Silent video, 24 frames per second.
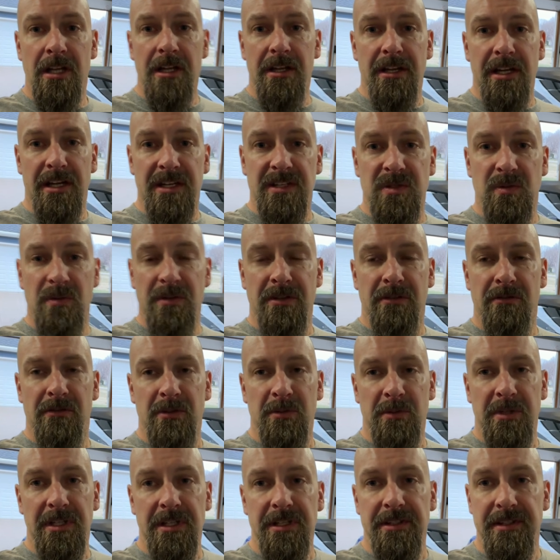next winter when
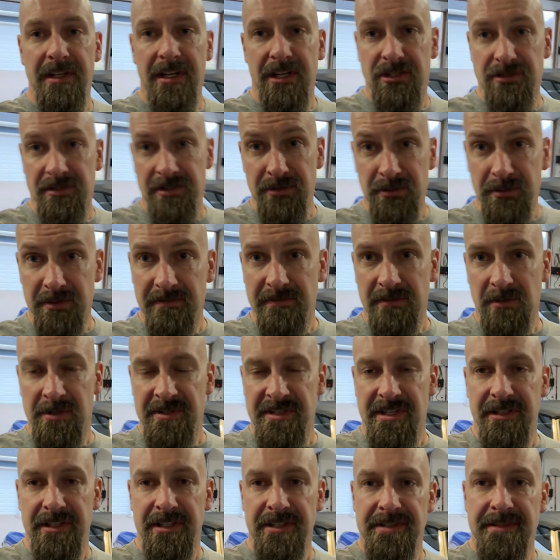we get to actually doing floors
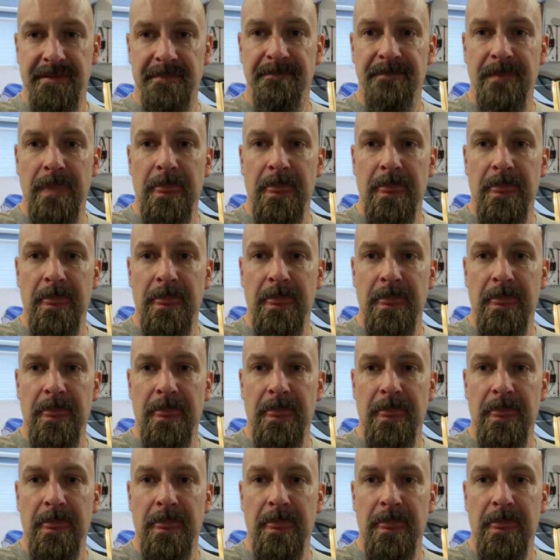on this.